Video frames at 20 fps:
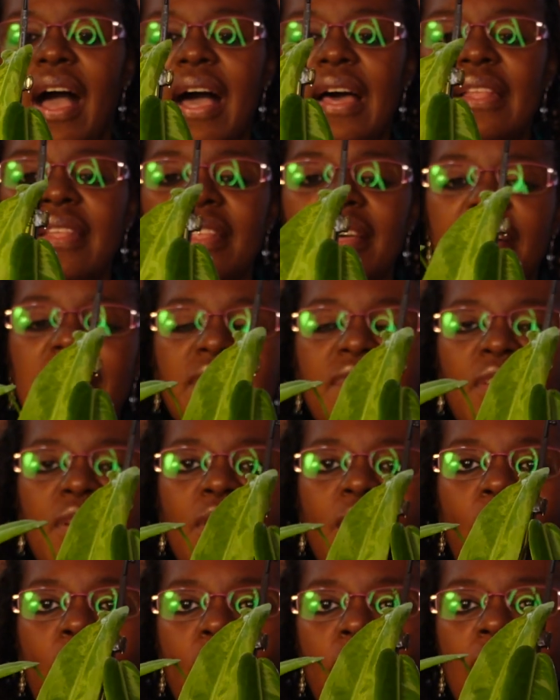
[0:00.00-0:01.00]
I love the
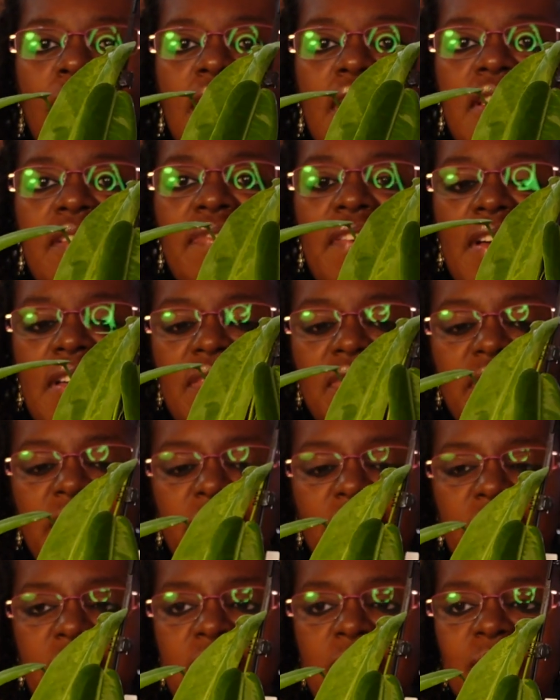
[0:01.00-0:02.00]
long leaf
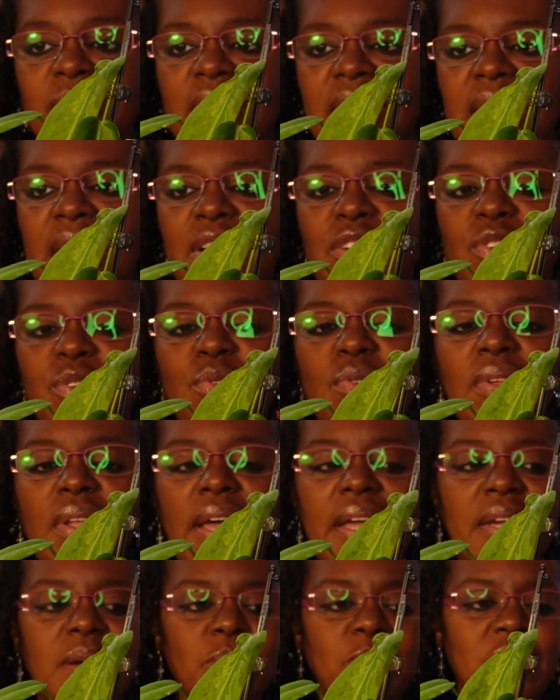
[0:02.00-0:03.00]
anthuriums, and I do
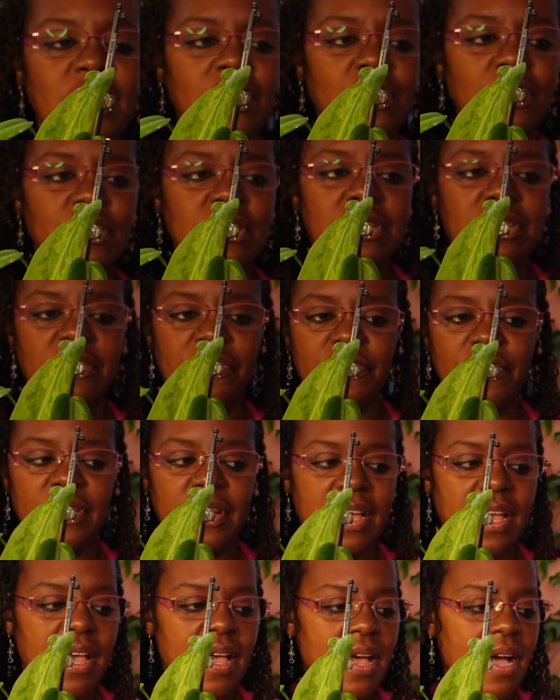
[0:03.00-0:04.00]
like them to look different.